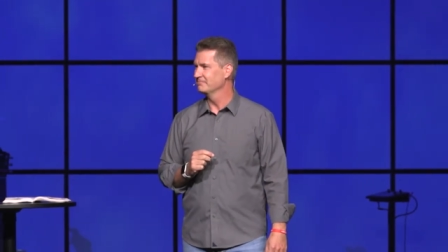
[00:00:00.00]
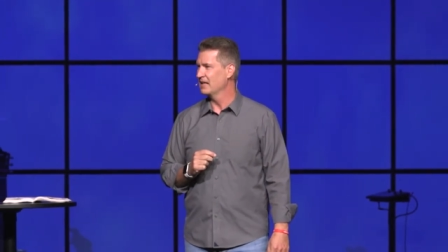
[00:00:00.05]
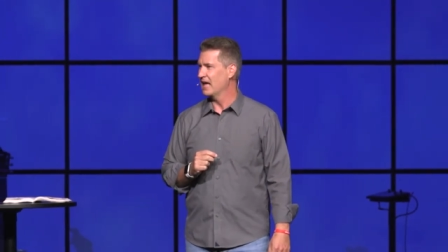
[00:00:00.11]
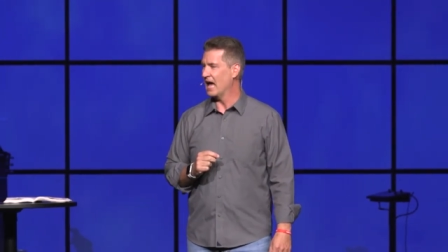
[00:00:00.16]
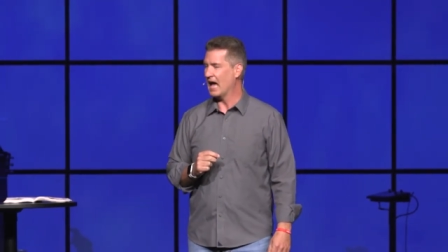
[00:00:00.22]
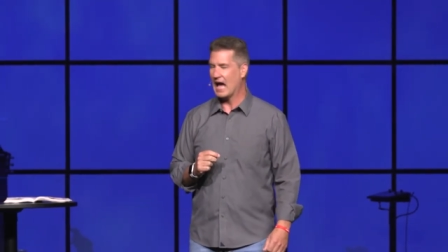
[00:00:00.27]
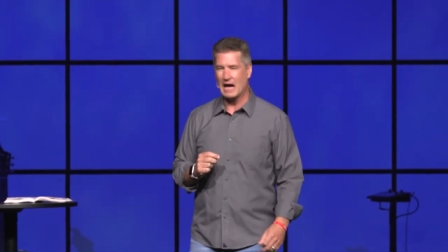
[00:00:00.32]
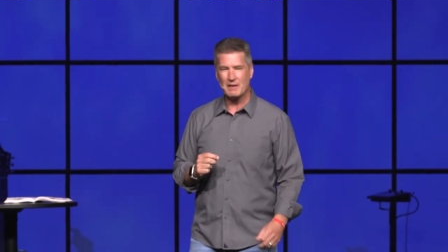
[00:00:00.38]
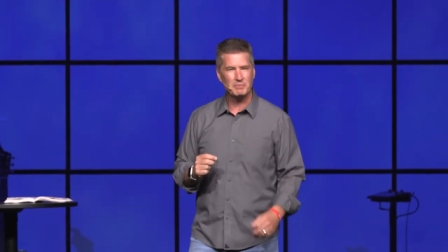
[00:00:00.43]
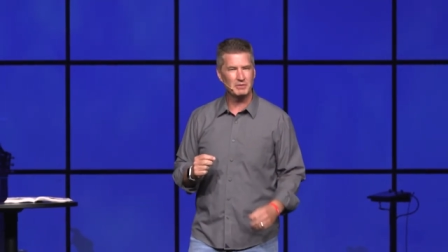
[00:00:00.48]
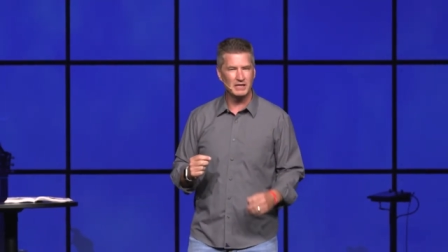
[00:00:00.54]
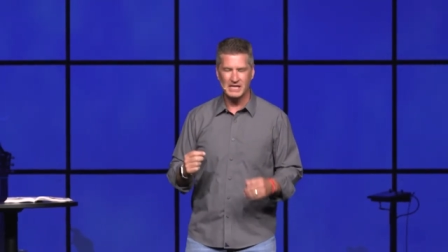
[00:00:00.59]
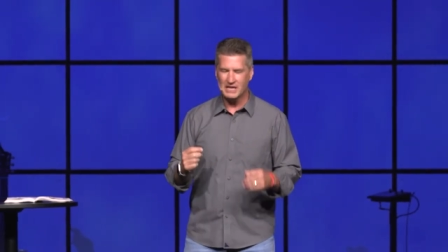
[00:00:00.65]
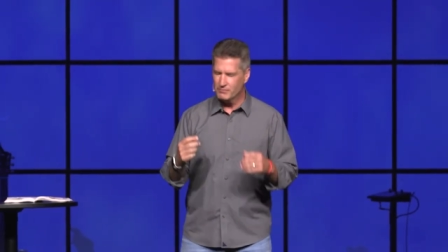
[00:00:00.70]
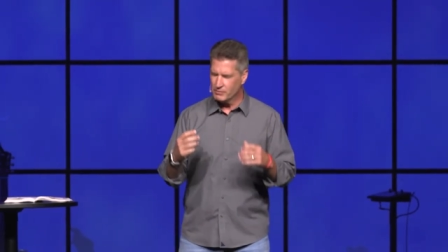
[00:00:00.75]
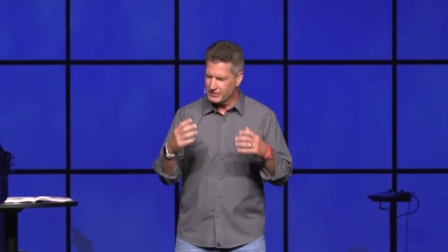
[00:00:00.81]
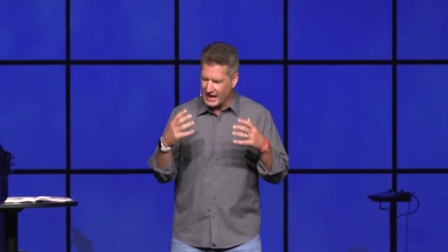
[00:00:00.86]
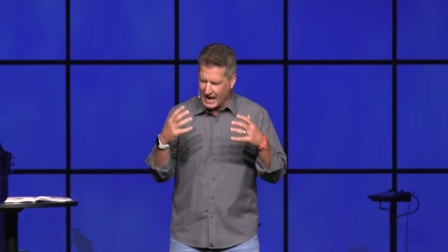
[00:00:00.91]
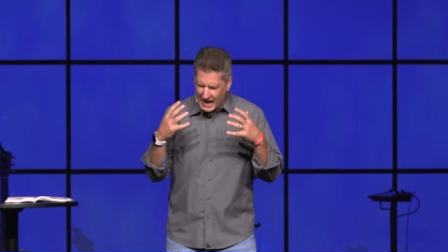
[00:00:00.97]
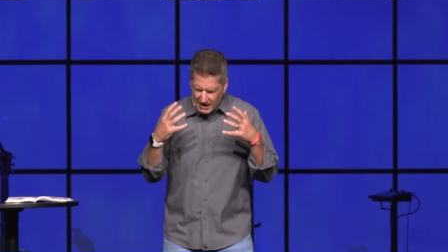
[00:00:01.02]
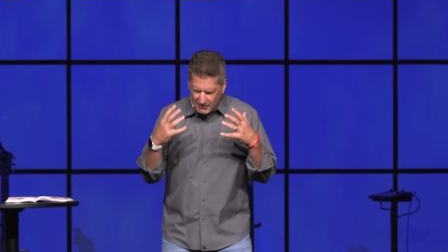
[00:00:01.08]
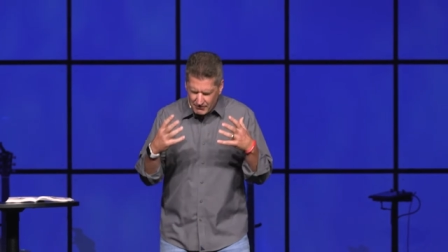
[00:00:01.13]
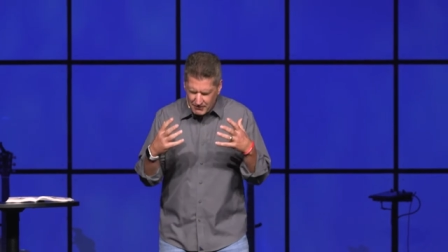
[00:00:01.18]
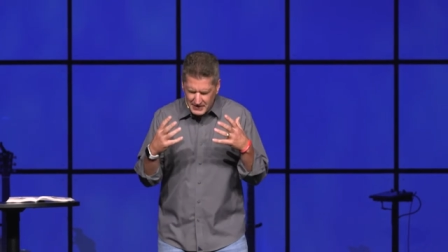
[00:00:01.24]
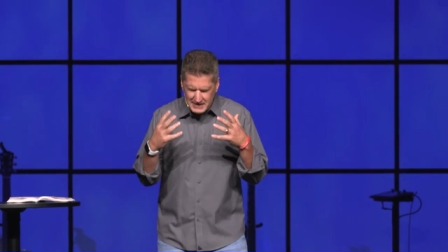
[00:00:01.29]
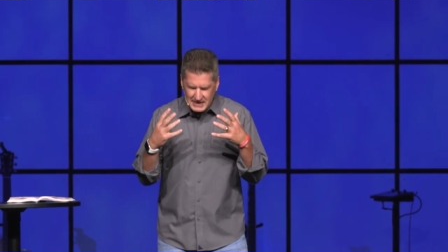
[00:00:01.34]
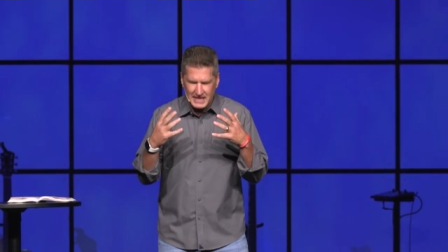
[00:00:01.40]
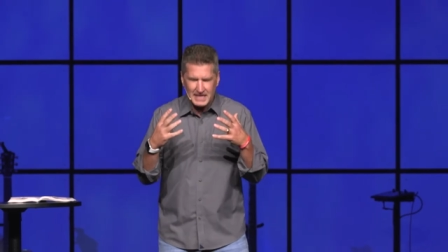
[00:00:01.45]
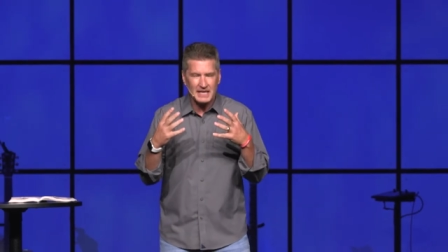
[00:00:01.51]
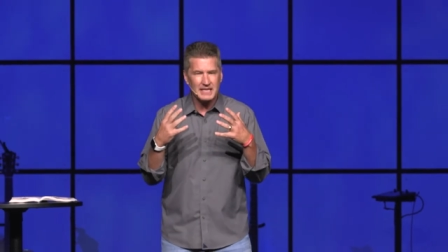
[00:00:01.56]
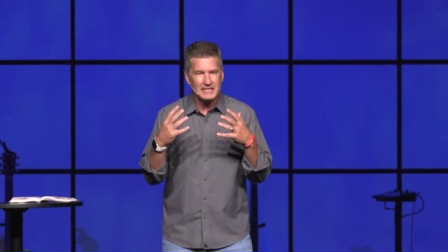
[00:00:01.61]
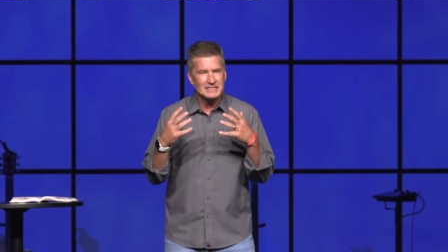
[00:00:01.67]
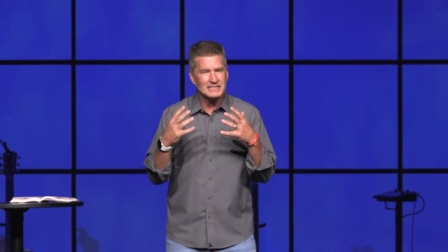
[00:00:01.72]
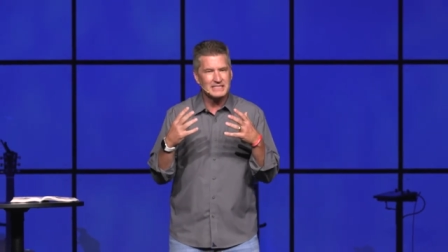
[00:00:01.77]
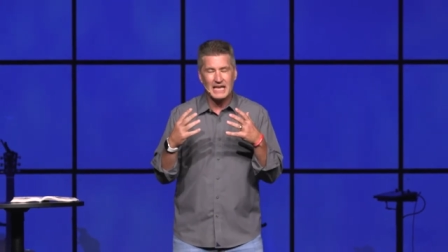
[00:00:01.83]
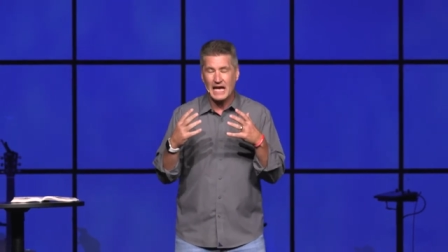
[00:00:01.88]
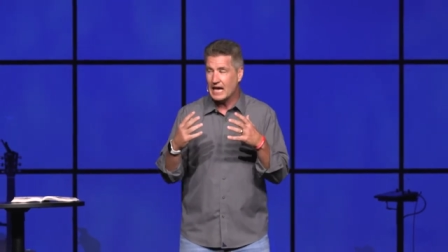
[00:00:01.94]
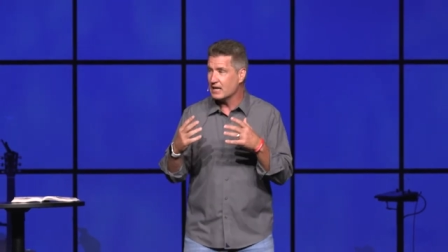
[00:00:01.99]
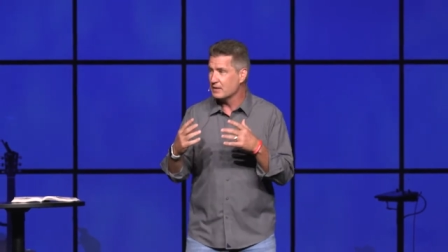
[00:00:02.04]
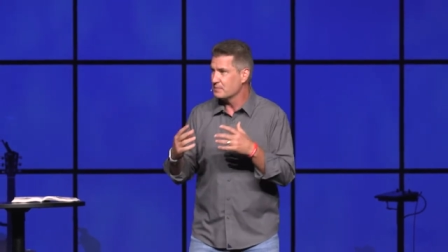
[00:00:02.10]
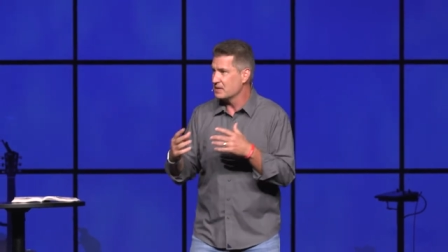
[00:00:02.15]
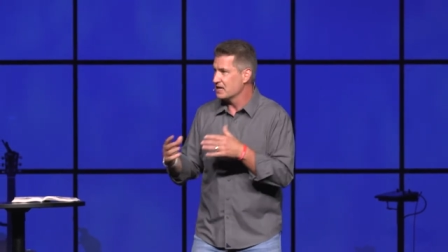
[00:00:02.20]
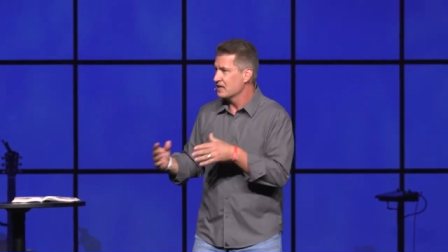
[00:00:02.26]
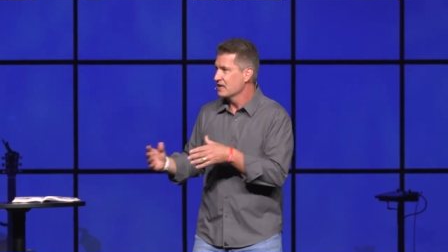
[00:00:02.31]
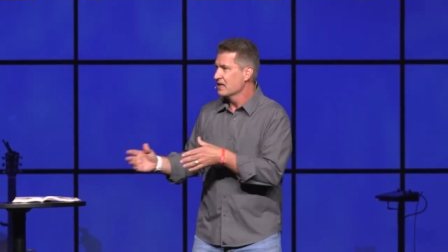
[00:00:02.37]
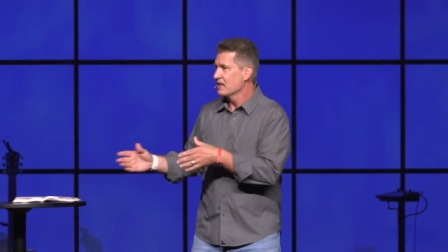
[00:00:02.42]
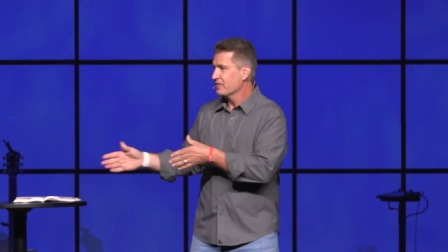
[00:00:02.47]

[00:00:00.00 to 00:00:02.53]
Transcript: I believe with everything inside of me